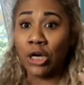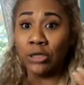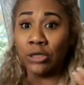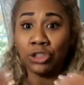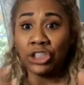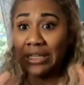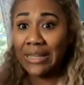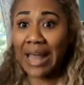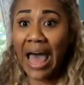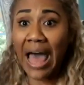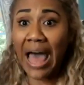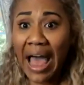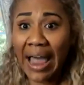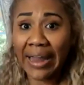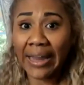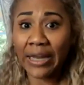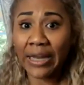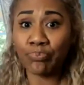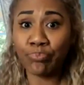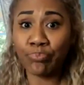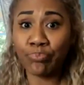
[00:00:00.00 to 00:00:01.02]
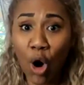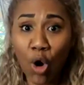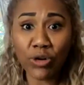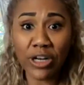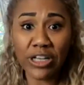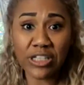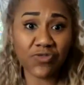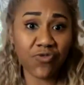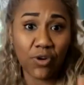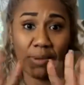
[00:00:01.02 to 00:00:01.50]
July
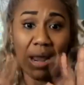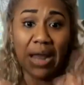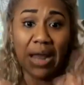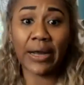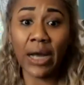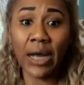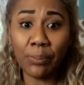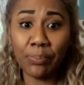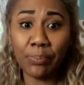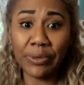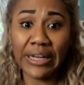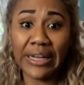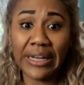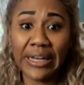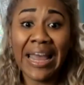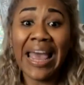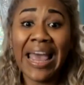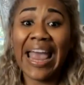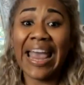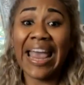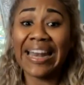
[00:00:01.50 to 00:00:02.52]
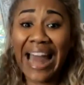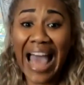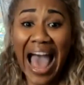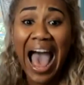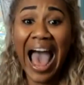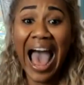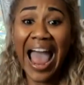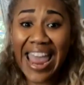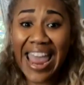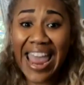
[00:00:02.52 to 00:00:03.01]
bonus for my company, and
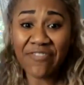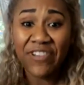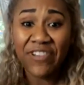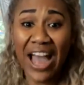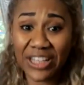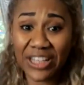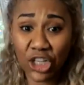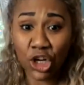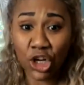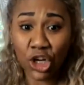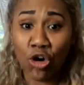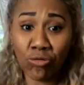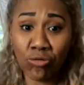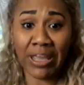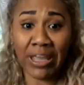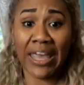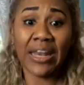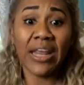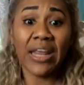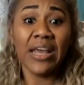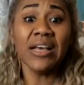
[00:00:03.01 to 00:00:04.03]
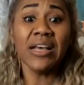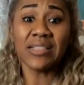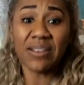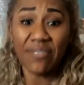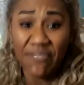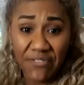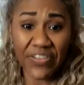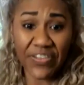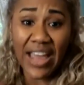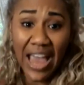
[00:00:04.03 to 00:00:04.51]
I have got to go get some
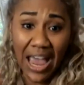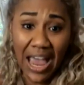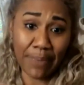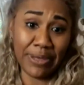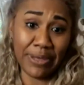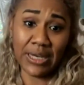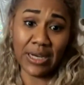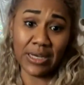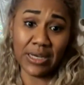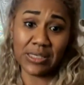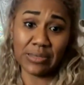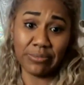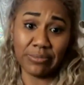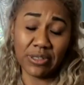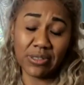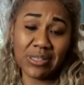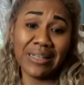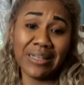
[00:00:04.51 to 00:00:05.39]
VIP customers.